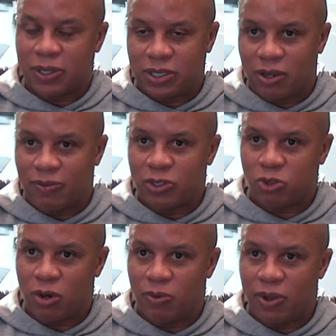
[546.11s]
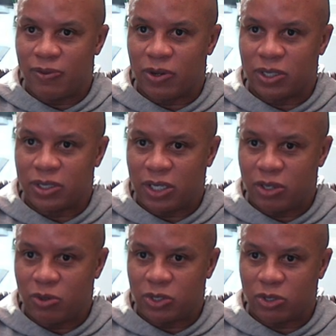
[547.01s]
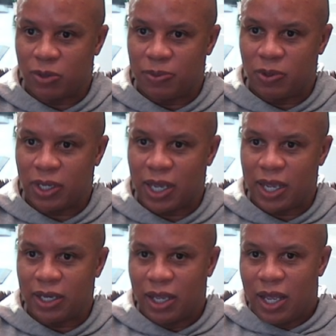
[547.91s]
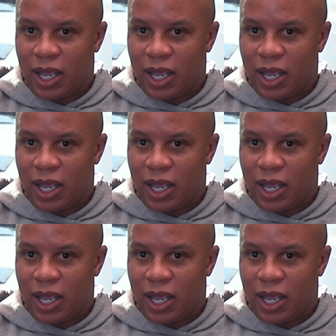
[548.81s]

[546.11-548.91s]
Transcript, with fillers: myself and Troy Weaver continuing to communicate,